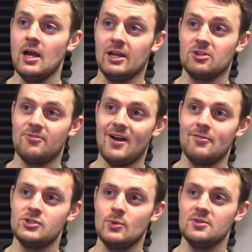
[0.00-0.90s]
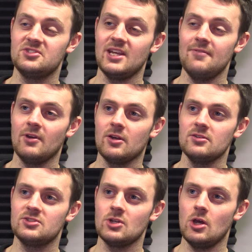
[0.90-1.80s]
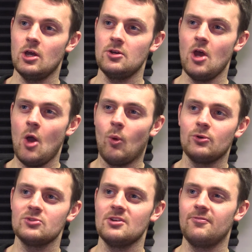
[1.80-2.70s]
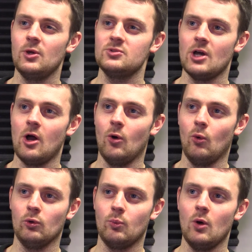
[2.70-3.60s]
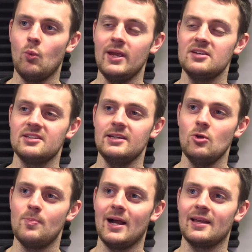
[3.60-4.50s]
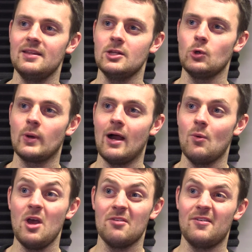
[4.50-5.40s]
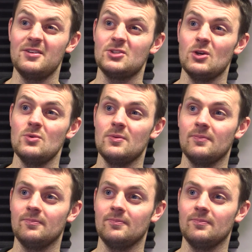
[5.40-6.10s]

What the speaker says: And as far as you and Steve are concerned, what does the future hold? Will we see you back in the dugout very soon?